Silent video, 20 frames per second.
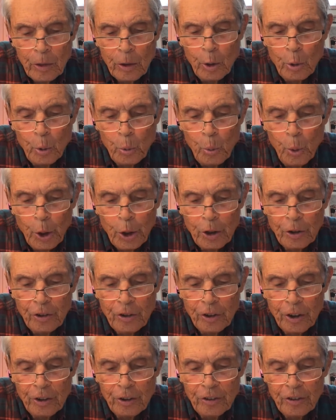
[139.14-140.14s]
than what it
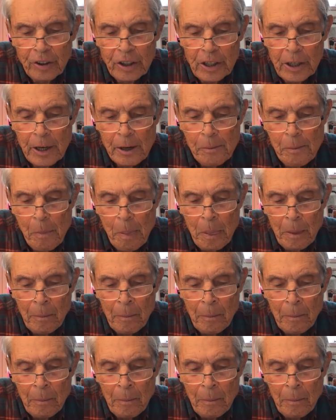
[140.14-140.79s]
says here.